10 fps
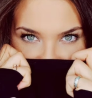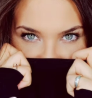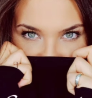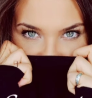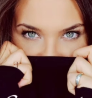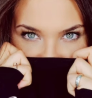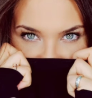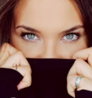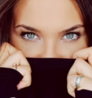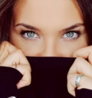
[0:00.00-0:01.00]
to do, we want
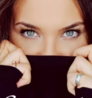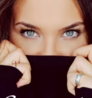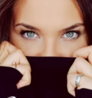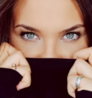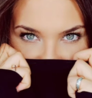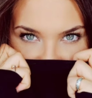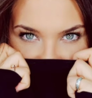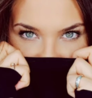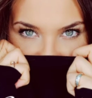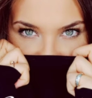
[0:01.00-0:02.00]
everything to be
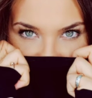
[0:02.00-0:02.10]
perfect.